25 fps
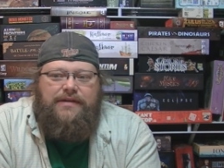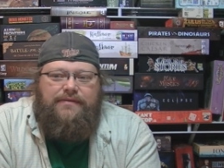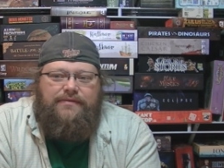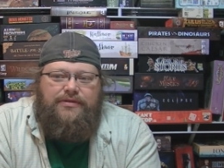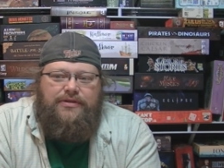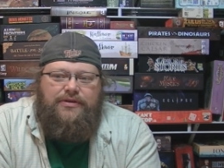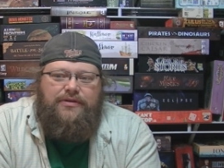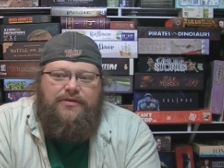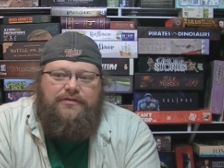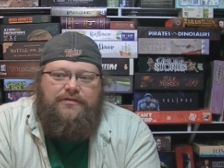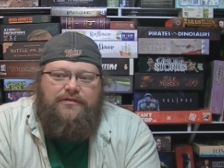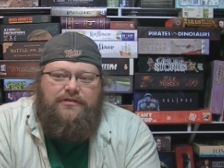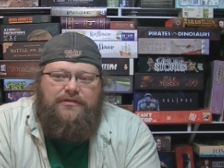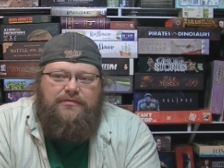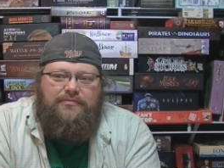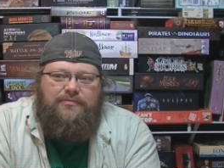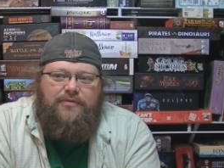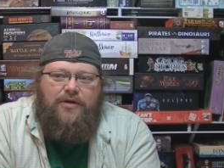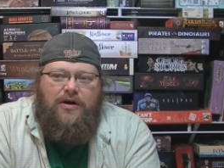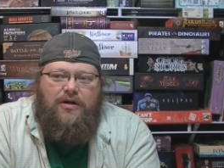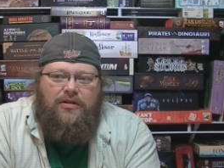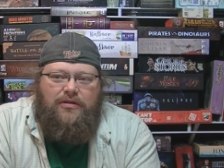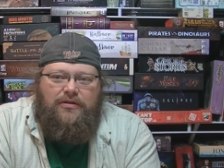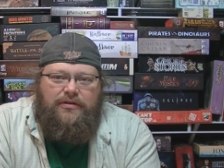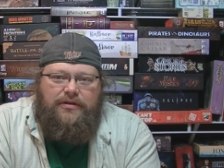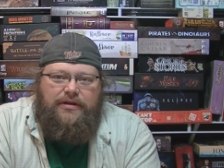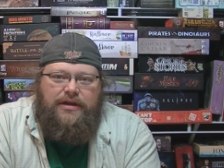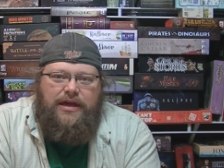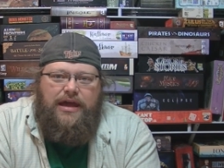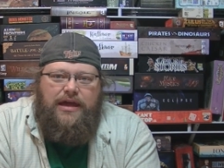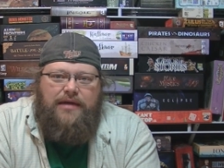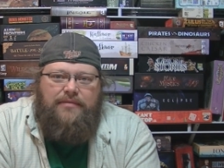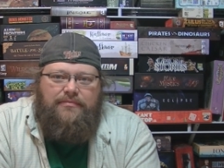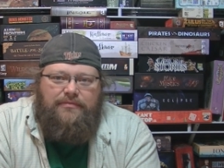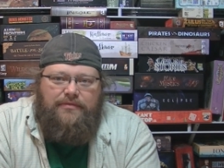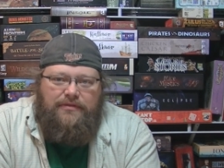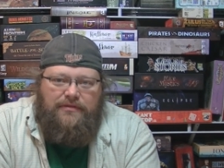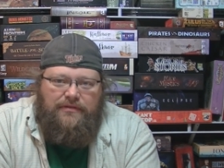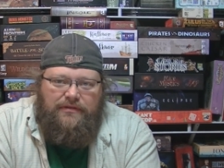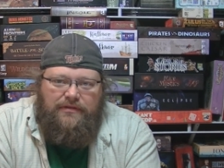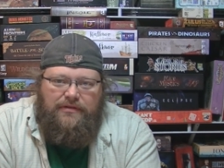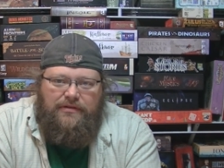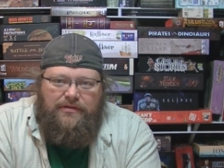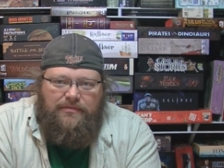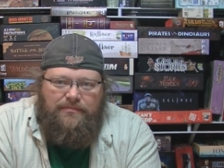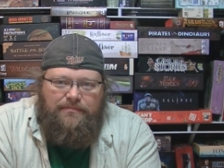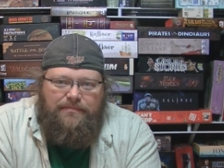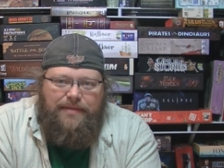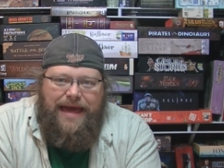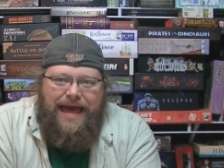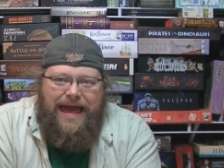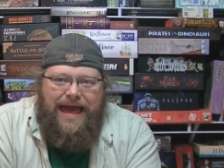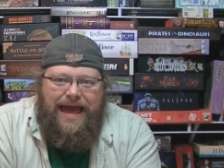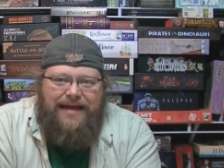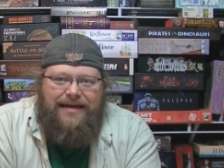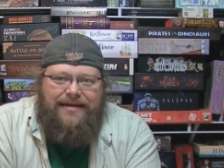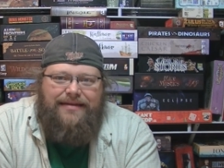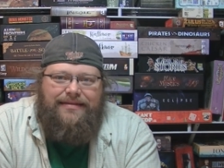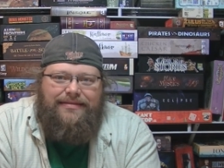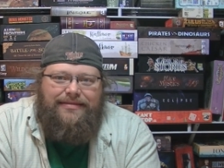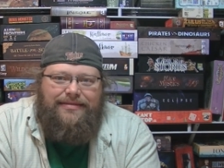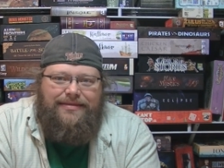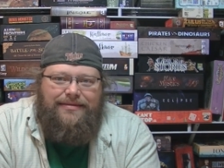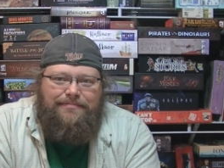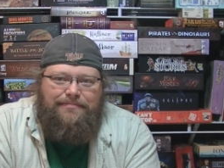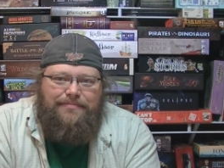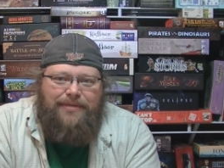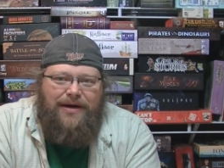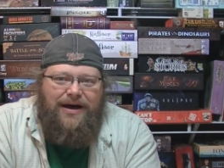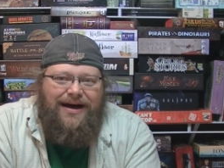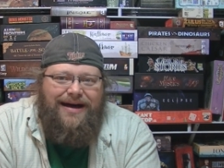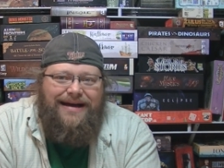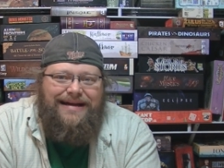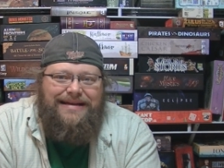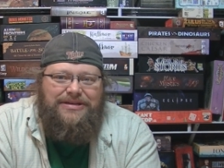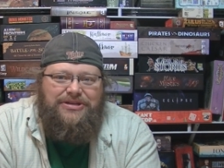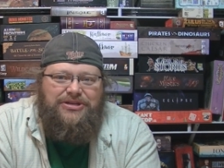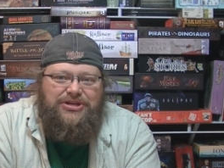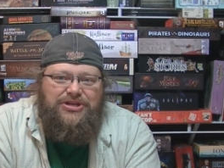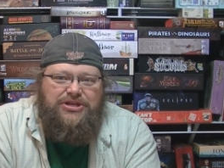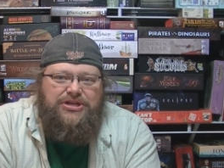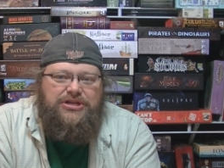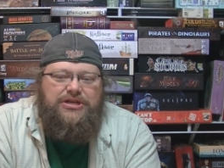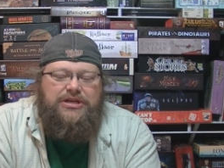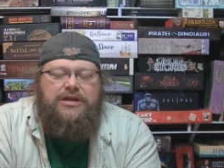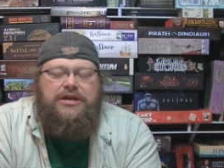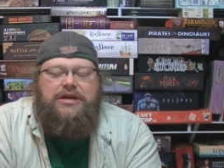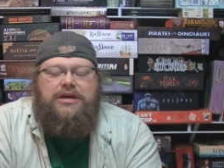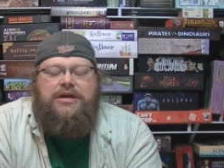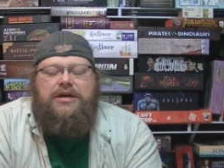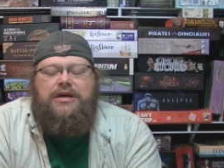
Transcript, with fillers: even though it's a smaller game still pack the punch